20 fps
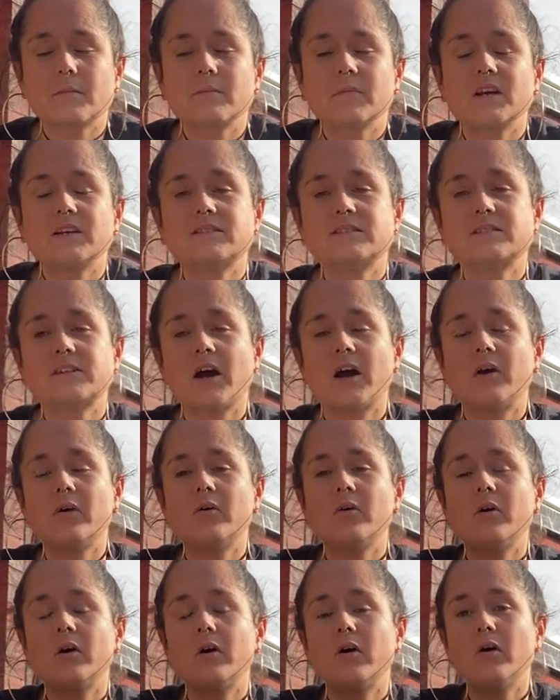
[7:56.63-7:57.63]

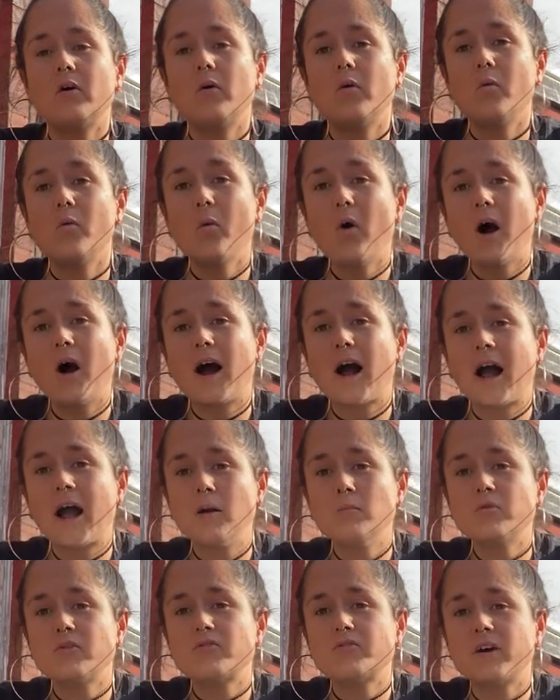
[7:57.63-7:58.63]
So what
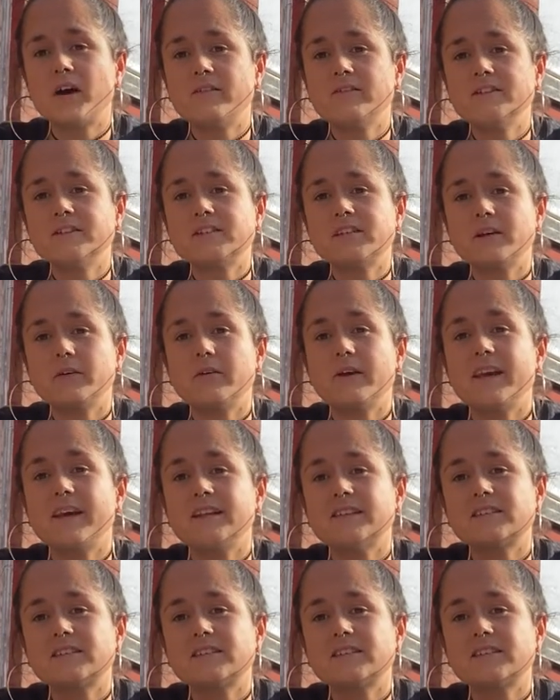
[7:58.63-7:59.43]
I'm referring to is